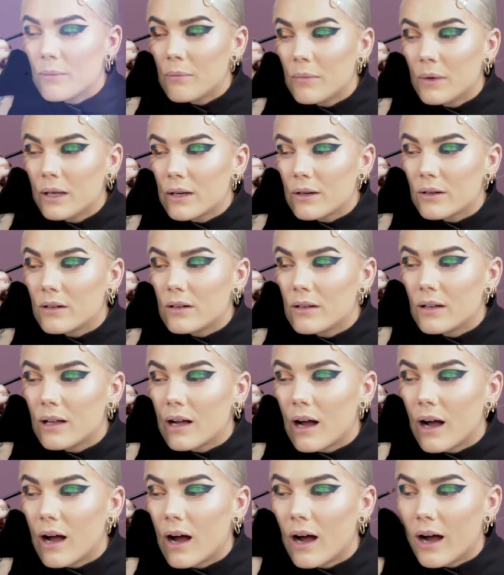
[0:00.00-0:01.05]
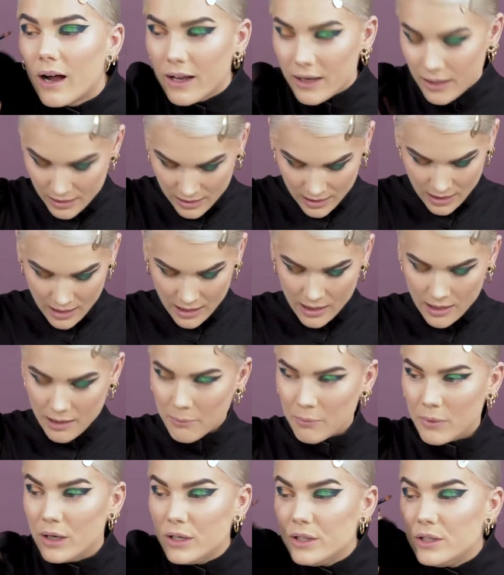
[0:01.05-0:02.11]
the middle, I
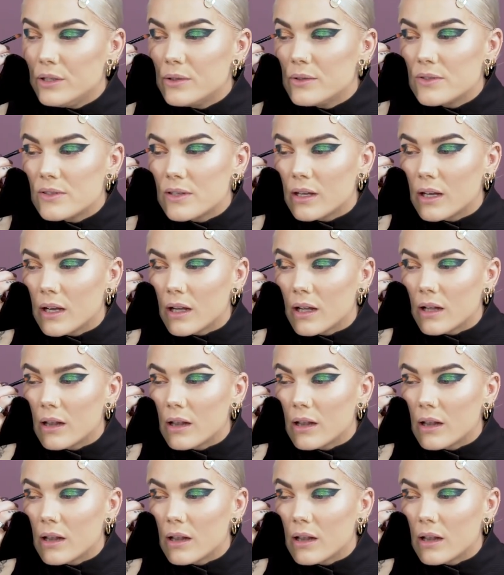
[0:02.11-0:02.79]
am using